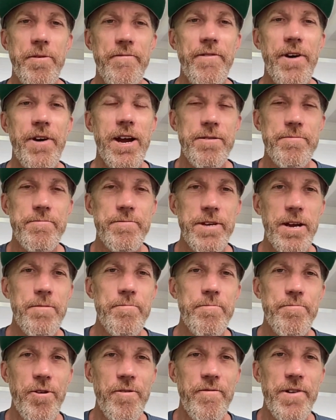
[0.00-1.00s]
be fine. Yeah.
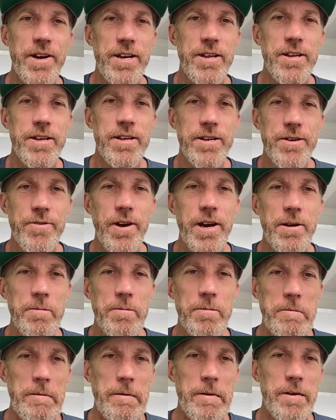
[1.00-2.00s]
Perfect. Great.
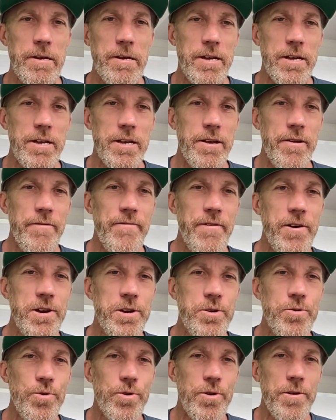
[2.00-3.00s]
Very
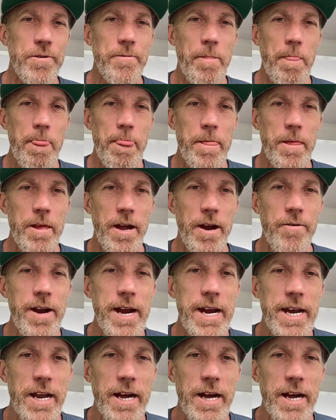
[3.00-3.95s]
cool. All right.